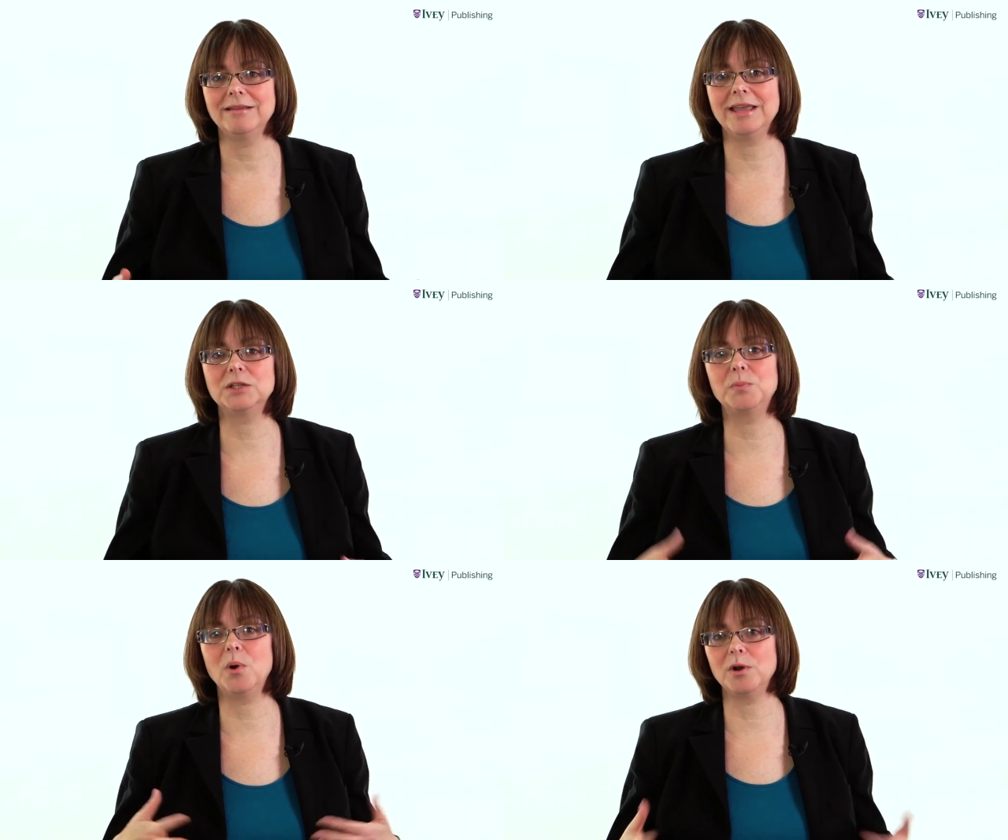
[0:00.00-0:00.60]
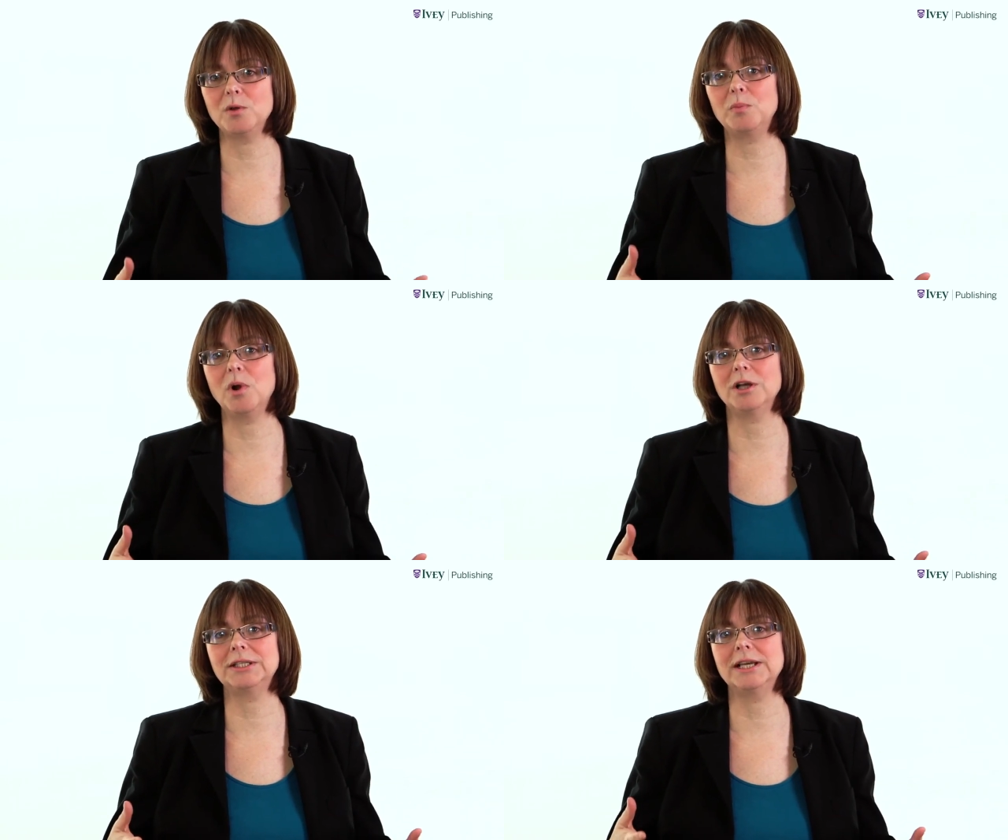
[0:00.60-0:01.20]
That's part of the
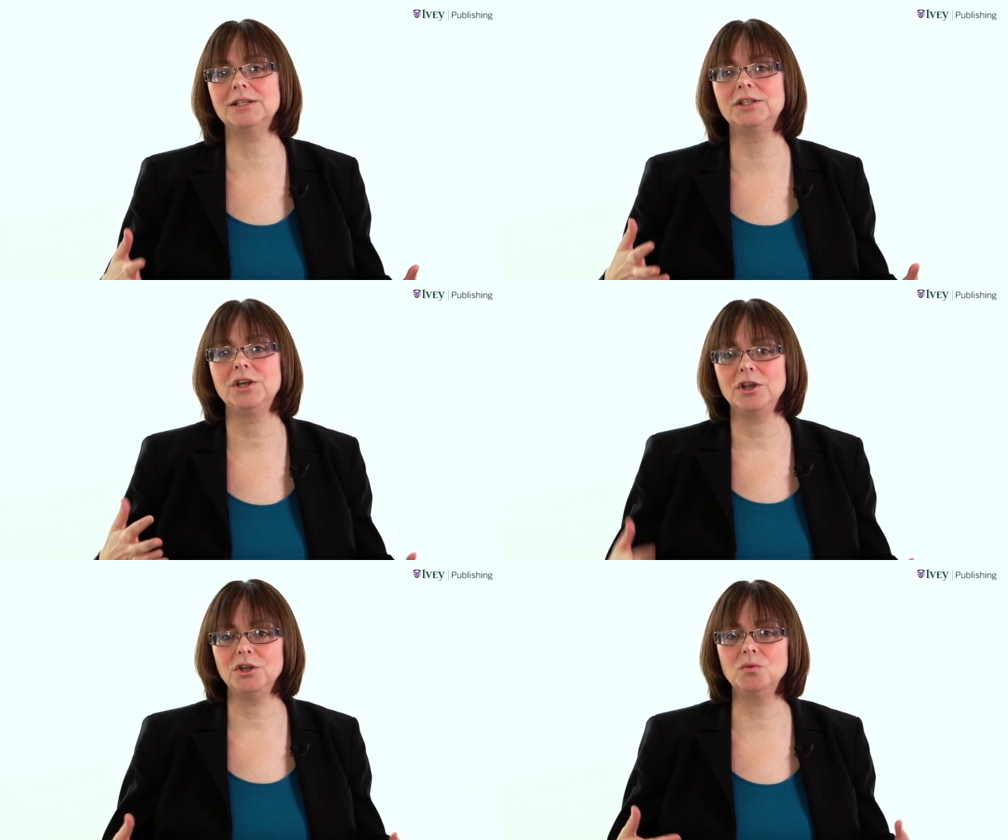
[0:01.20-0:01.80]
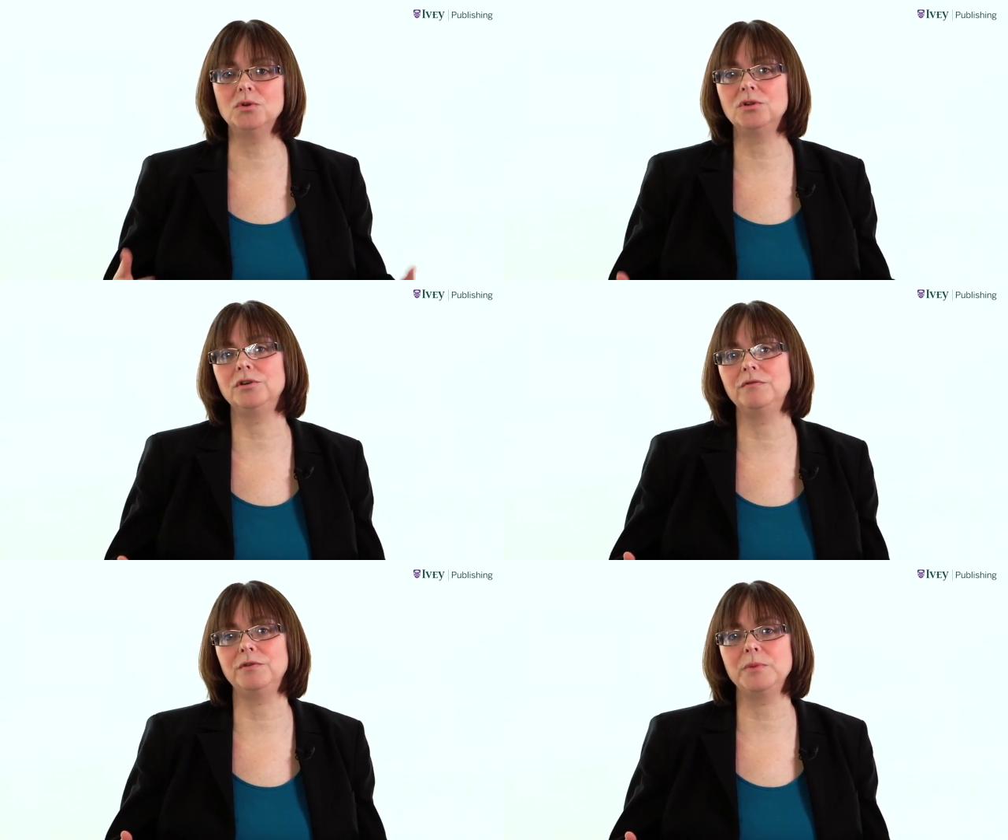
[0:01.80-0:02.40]
process. You will
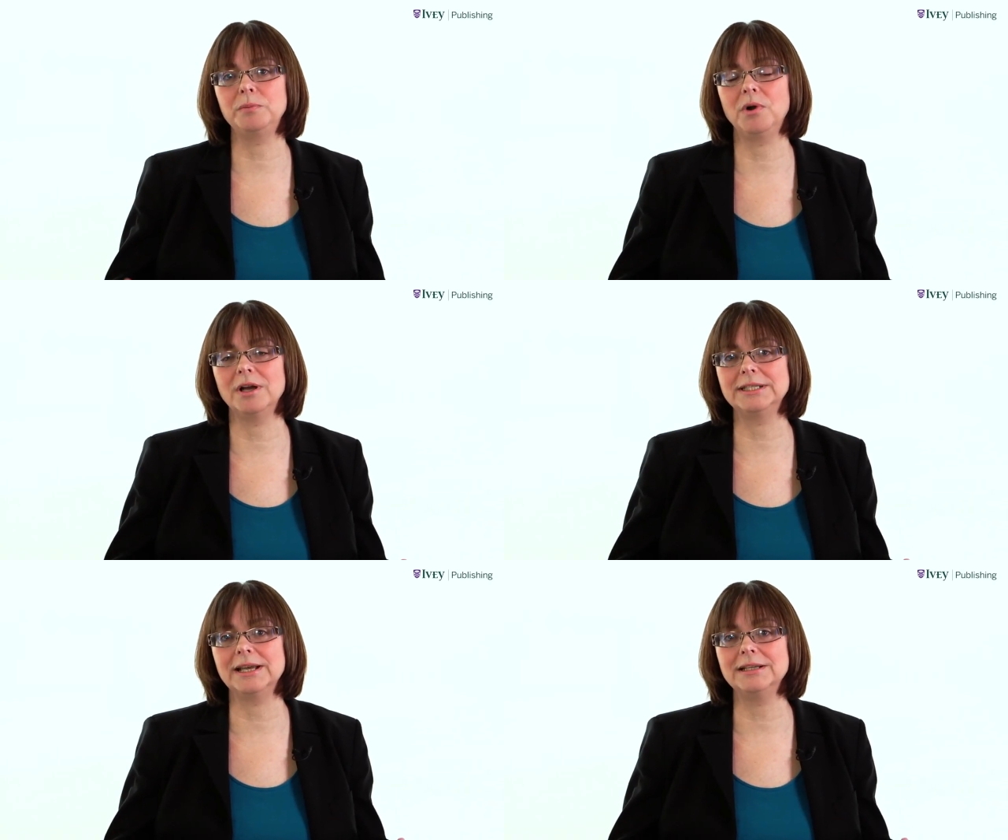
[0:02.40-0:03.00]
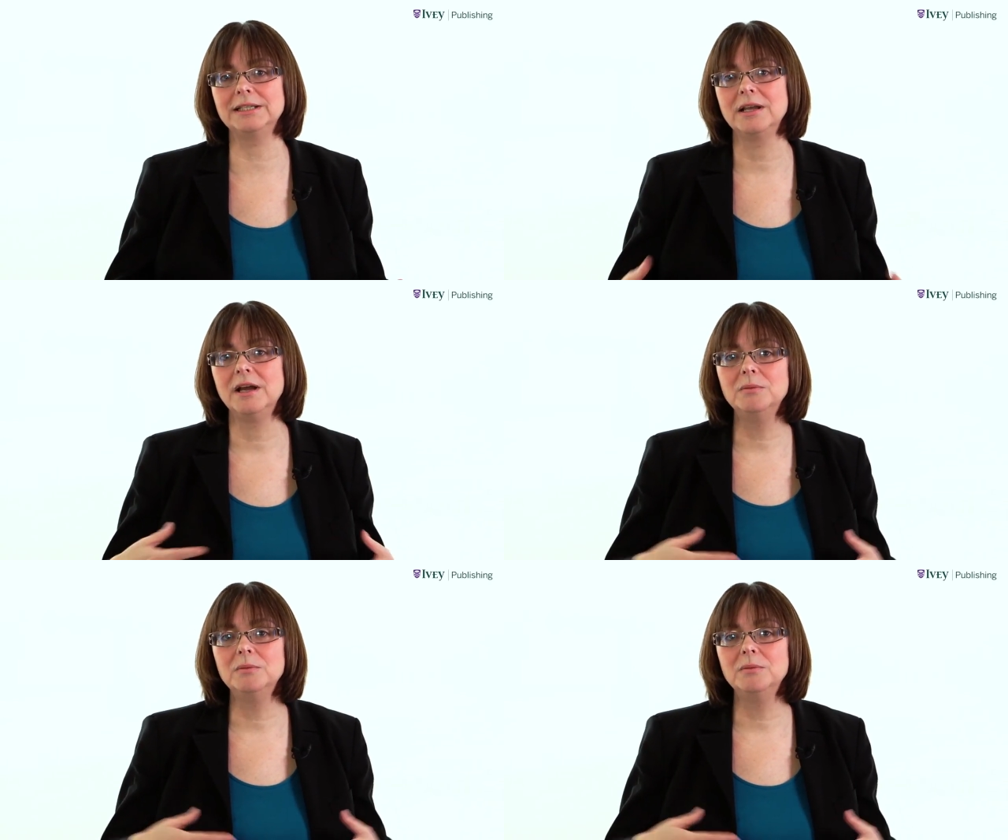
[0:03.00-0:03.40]
learn from the process.